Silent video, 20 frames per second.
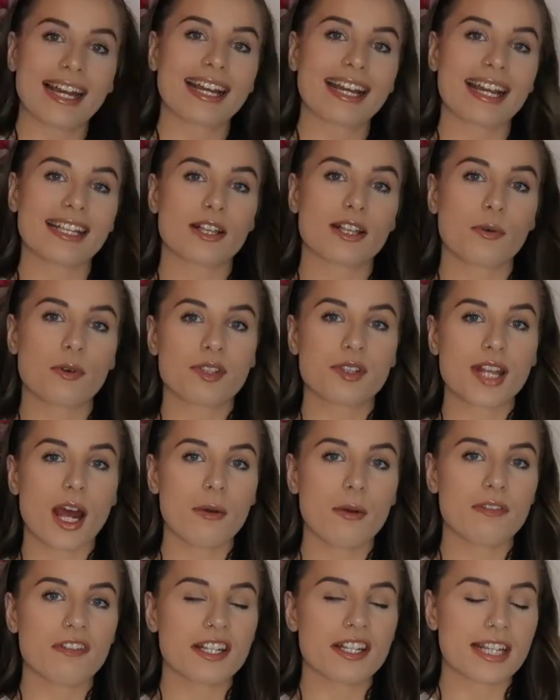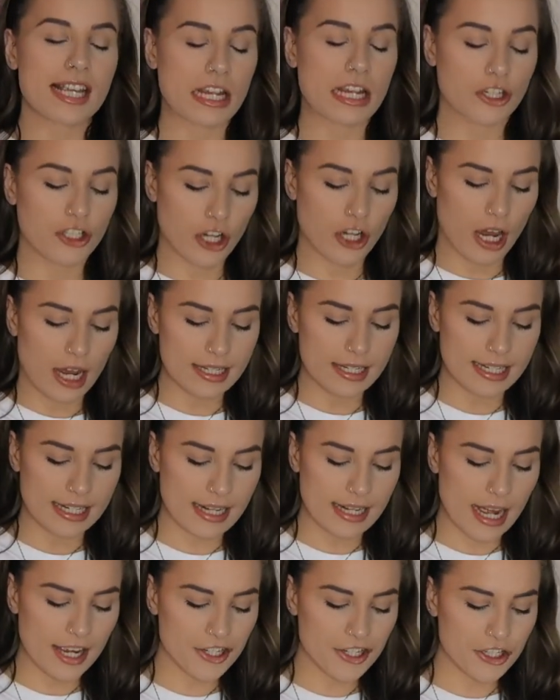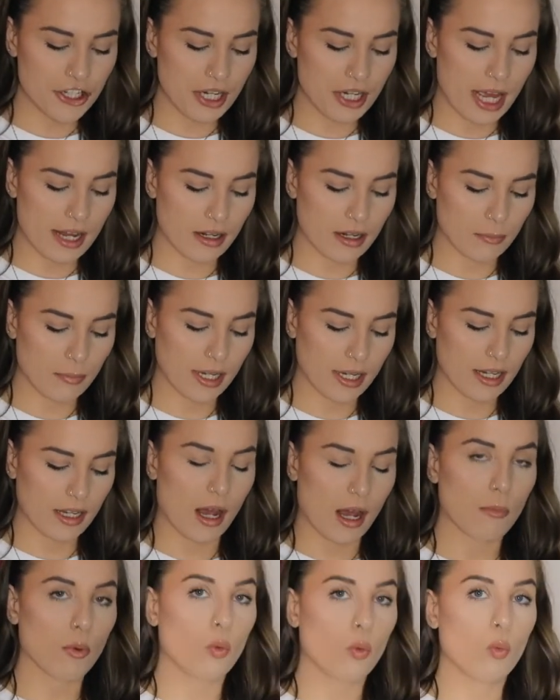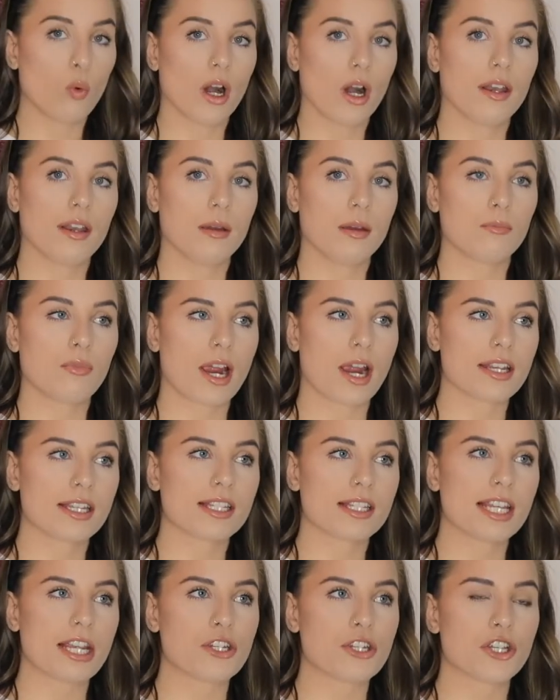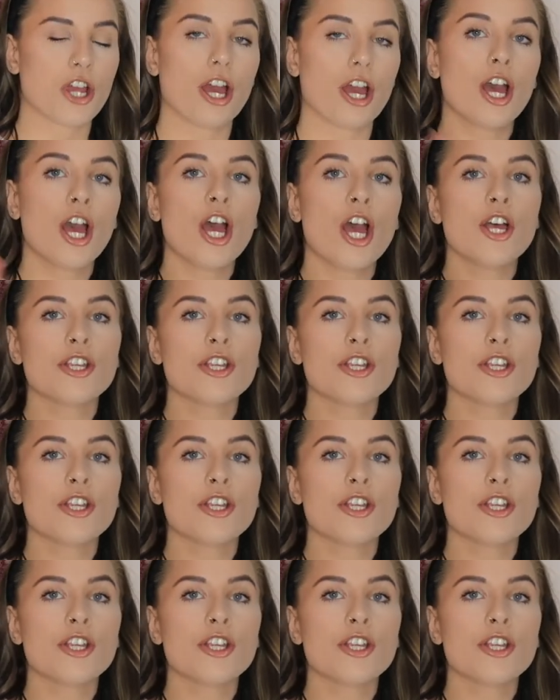Okay, so we'll start with a t-shirt. I did actually end up picking up one branded t-shirt.